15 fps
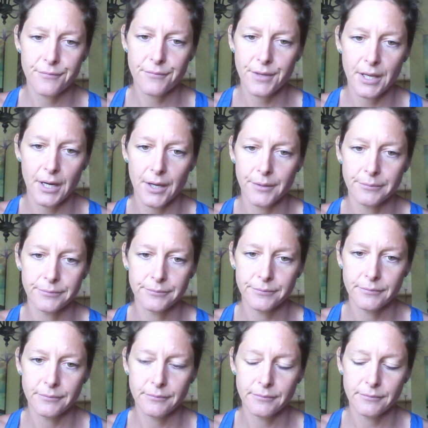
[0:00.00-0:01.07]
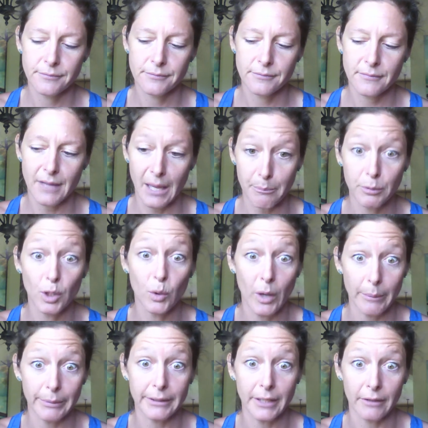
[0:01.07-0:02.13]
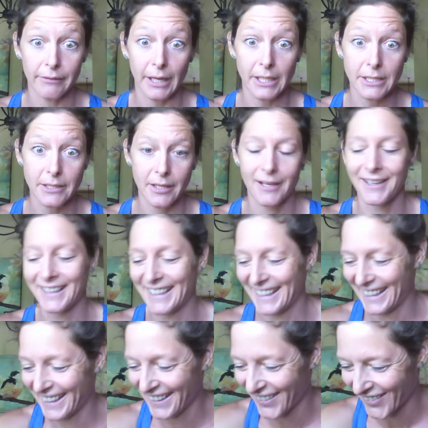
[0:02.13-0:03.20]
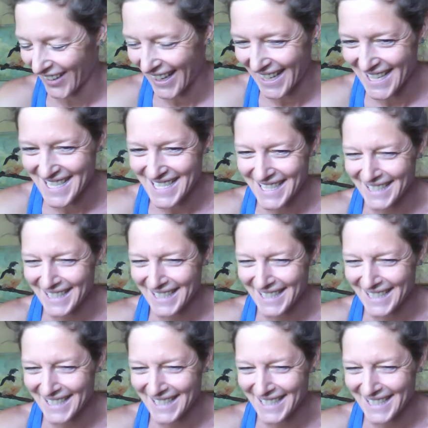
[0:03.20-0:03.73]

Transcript: You know, that blew up in their face. Right?